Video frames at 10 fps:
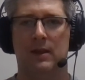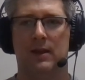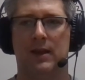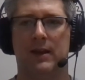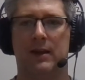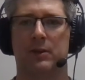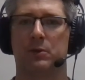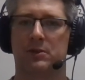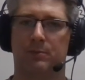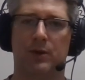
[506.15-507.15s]
and how there
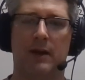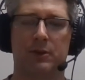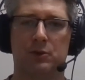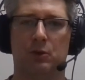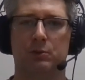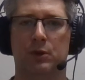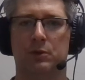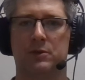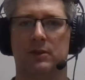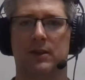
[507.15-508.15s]
was some private toll
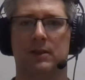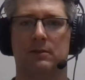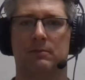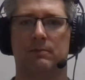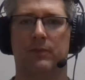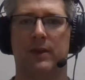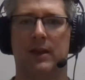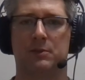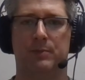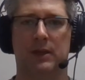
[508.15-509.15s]
roads, and then
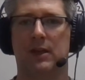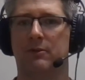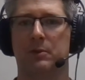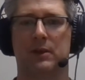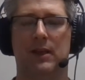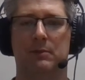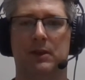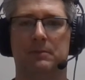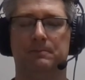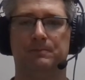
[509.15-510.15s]
as big government came
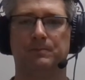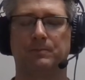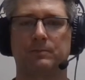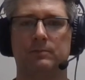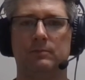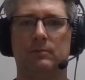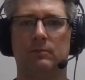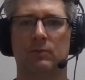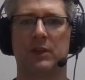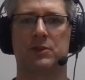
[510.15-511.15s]
in,
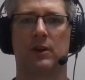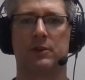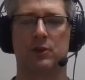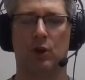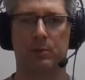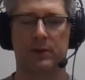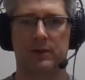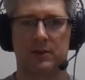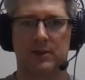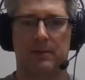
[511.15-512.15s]
they started to open
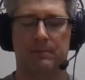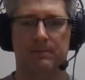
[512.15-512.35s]
things up.